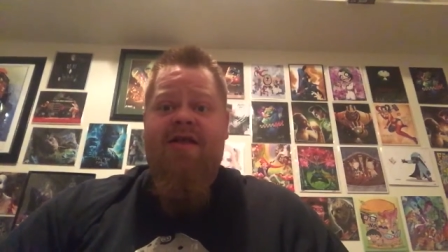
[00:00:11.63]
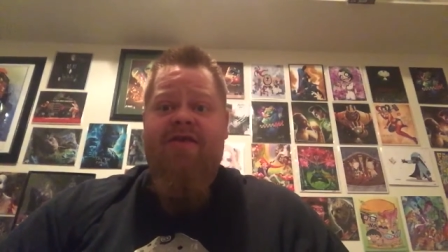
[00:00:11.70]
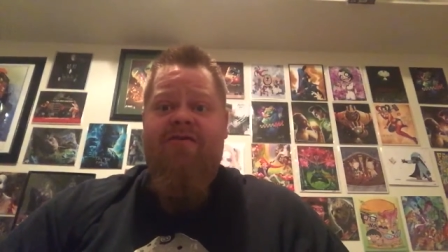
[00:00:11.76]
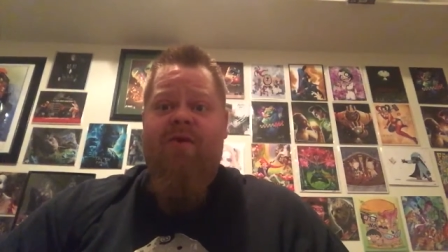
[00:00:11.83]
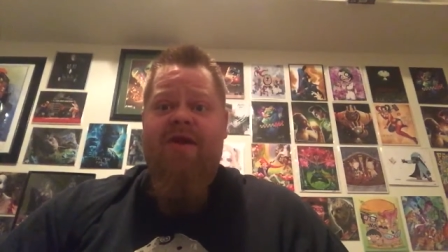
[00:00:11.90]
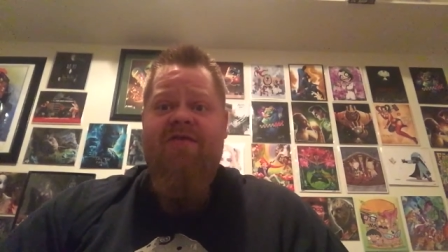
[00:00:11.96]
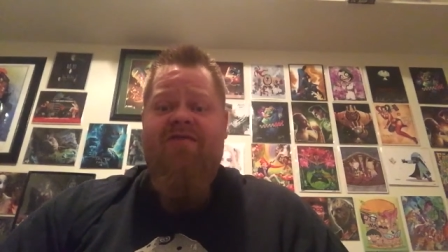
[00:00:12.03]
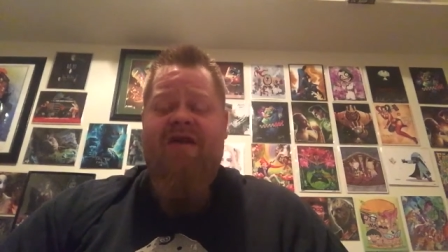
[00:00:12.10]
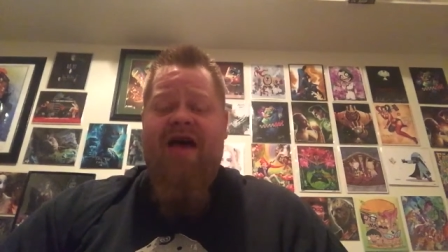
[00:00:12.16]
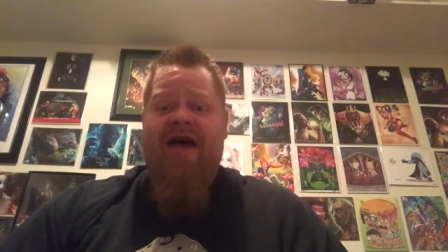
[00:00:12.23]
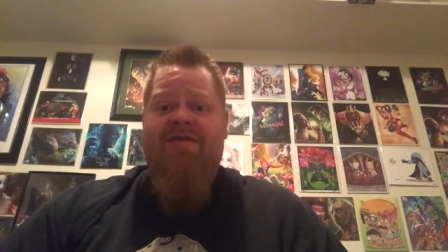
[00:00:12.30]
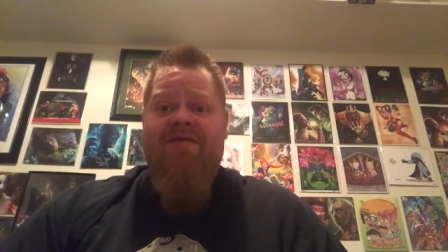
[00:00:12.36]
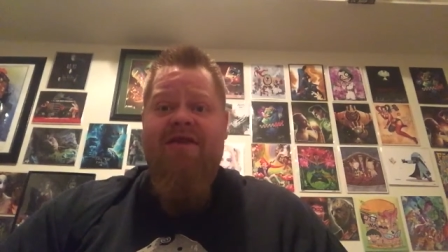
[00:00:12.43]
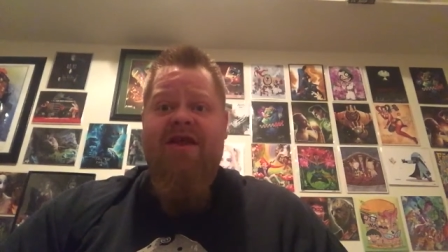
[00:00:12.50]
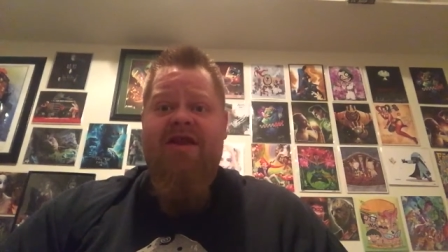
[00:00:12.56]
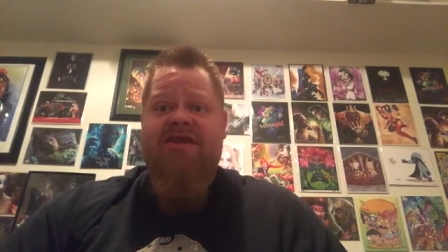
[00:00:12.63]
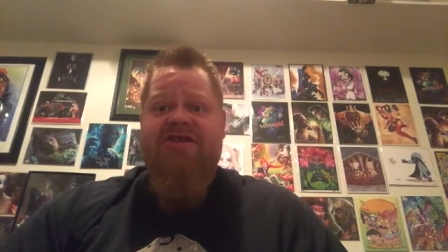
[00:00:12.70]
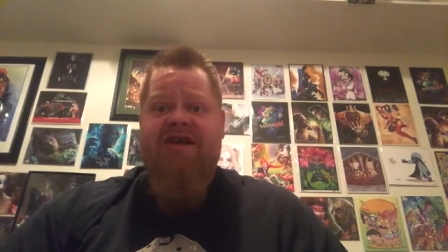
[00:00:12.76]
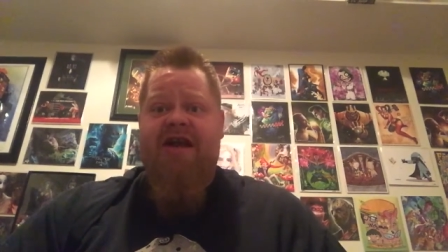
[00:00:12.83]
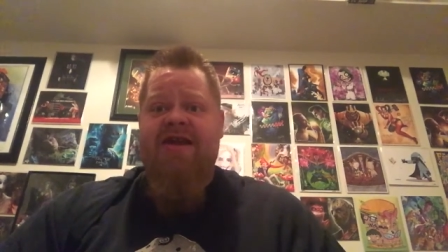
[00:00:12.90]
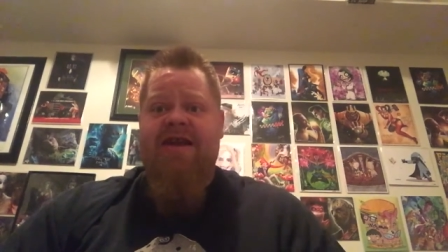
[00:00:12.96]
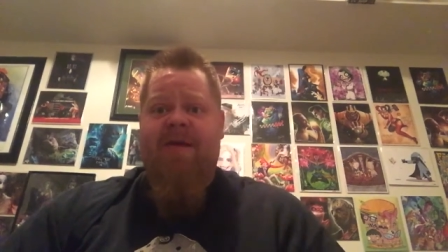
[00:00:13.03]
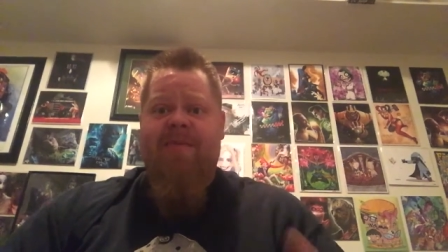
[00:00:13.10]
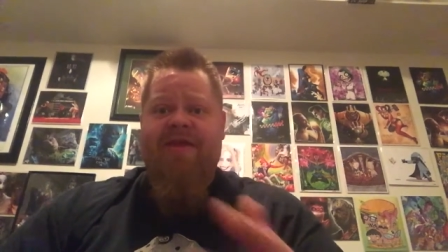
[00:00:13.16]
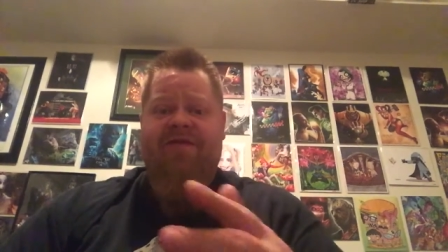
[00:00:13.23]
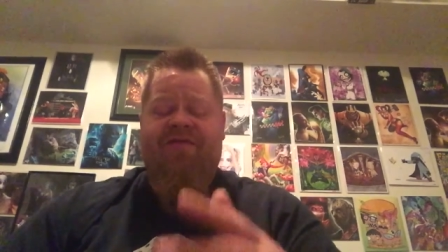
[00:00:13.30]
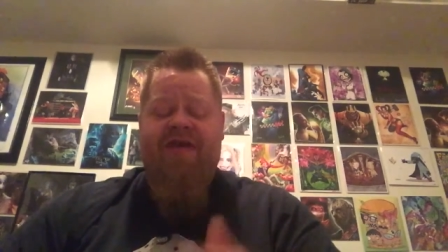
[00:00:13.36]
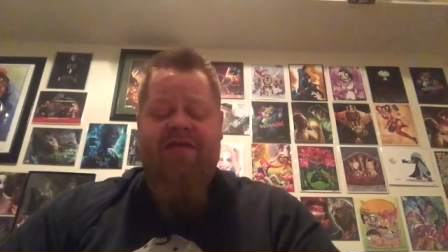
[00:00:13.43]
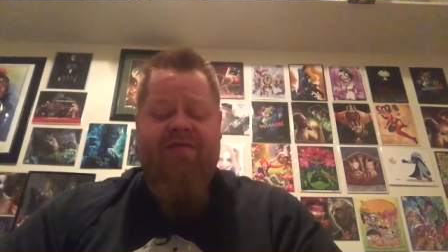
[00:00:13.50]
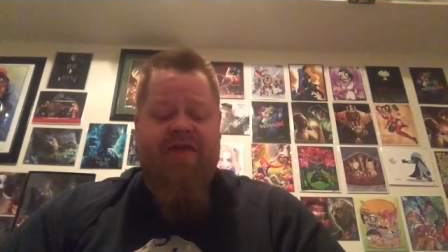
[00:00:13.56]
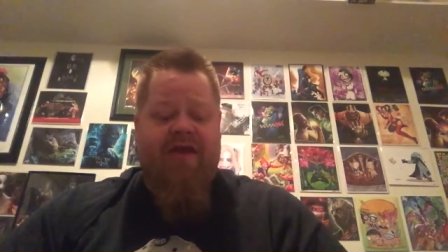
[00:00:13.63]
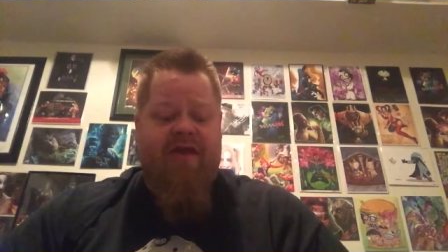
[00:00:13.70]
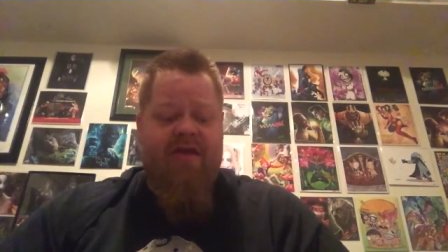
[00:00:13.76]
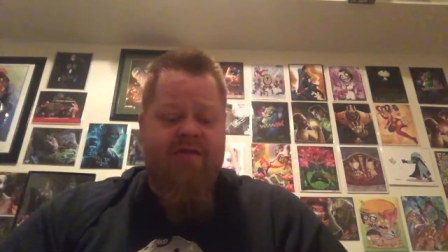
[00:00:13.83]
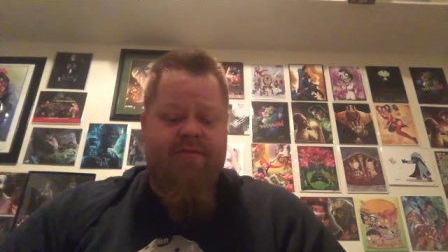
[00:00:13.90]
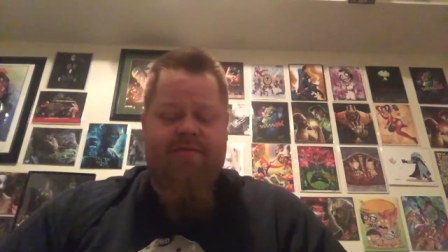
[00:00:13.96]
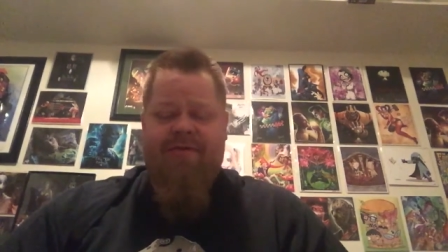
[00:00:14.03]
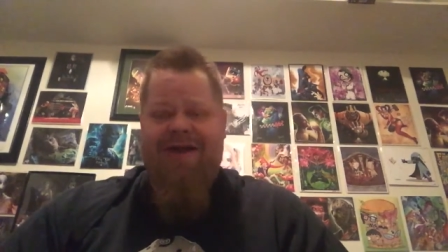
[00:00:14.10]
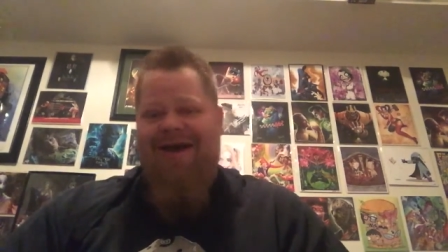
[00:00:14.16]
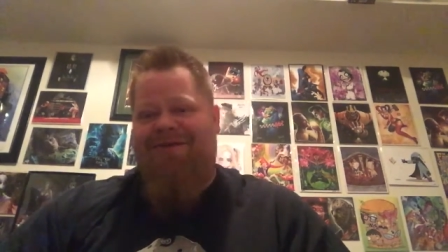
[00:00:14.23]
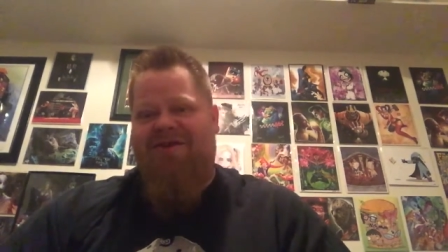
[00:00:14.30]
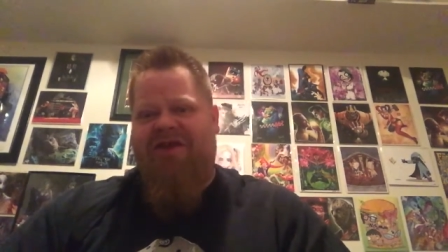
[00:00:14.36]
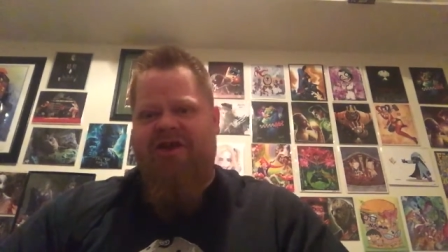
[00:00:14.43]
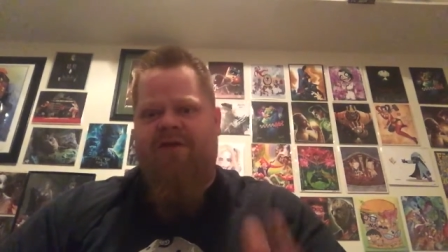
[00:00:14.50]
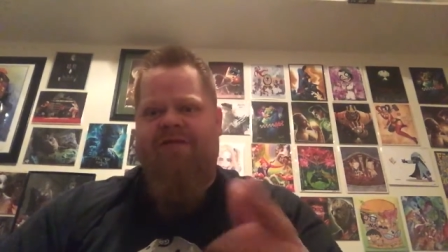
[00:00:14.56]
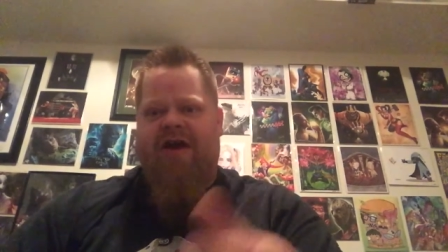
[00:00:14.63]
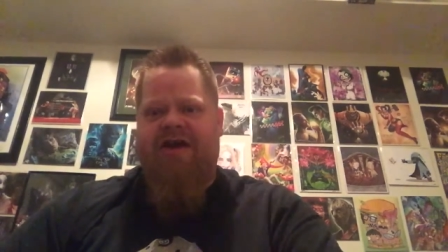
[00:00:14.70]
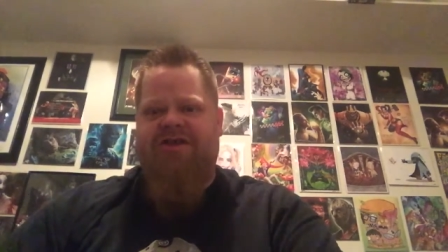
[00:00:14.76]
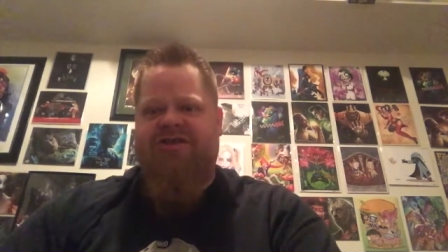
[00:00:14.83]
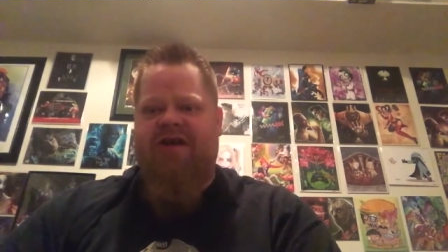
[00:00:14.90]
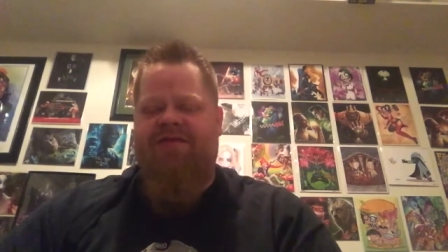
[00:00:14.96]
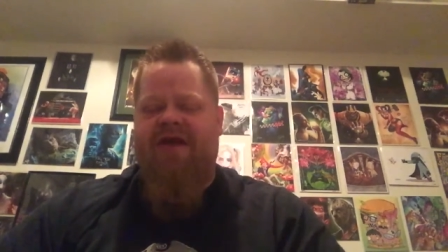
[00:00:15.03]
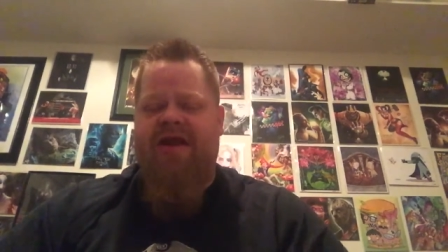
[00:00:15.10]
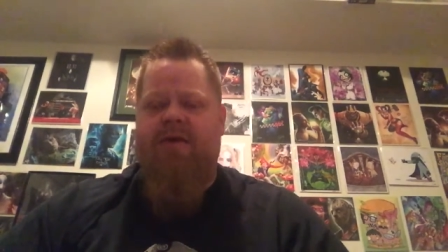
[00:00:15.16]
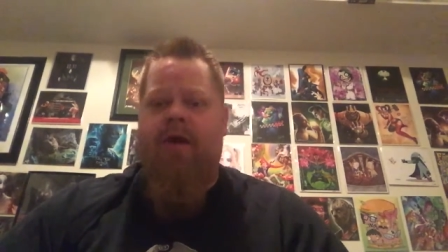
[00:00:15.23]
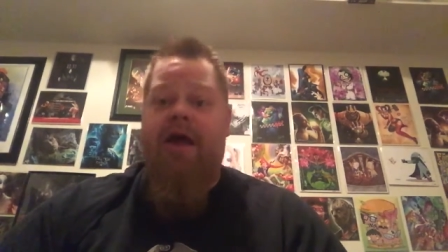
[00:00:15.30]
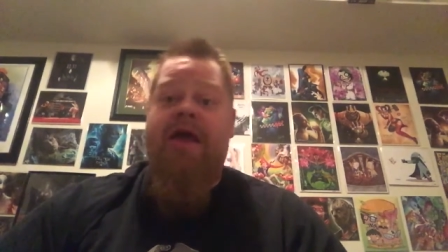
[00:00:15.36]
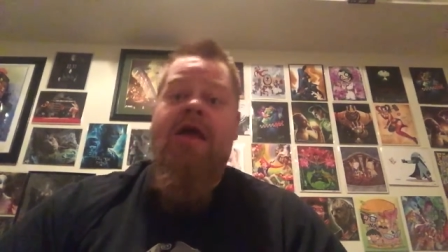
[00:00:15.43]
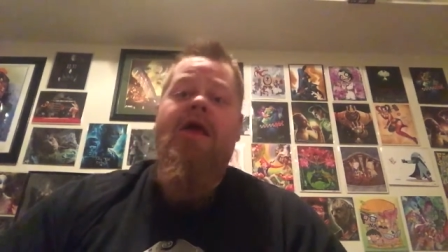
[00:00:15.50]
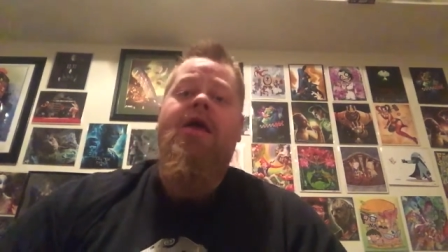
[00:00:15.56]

25 and then deciding up at the 50. Not really, go fuck yourself anyway.